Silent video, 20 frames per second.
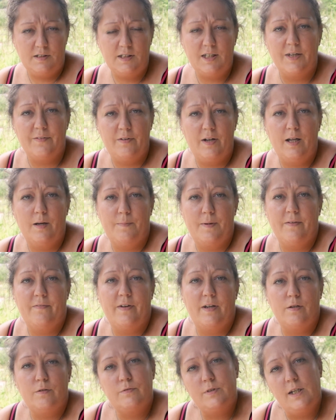give a little bit of
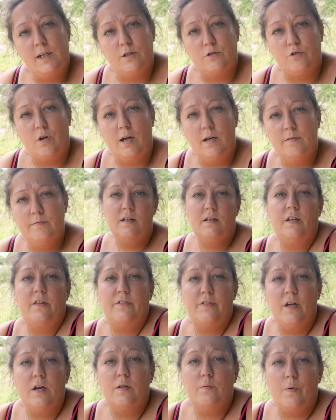fennel tea a try. The
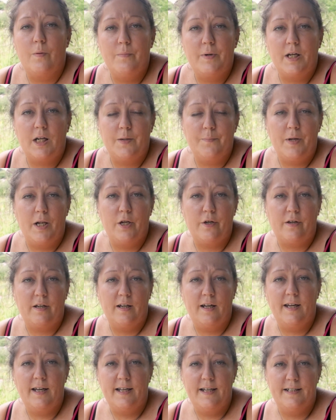third one we're going to be looking
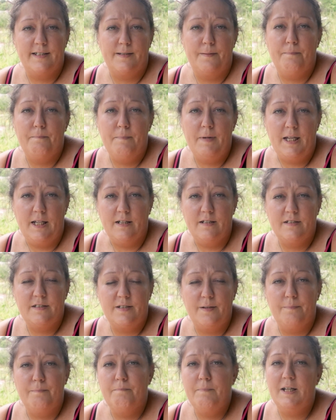at is mint.
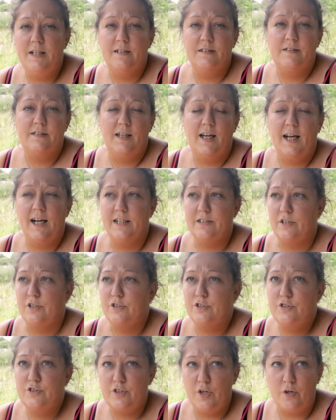Mint has
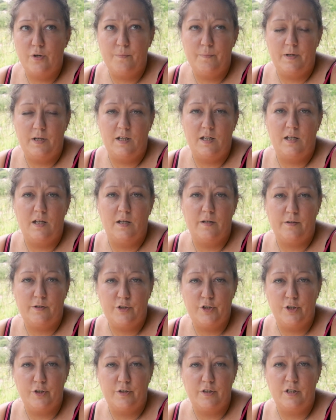so many
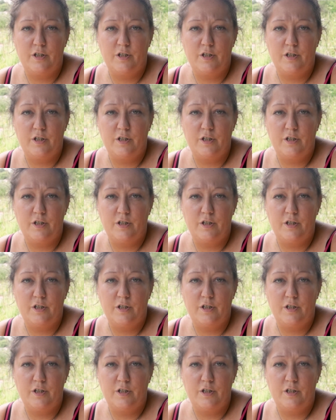good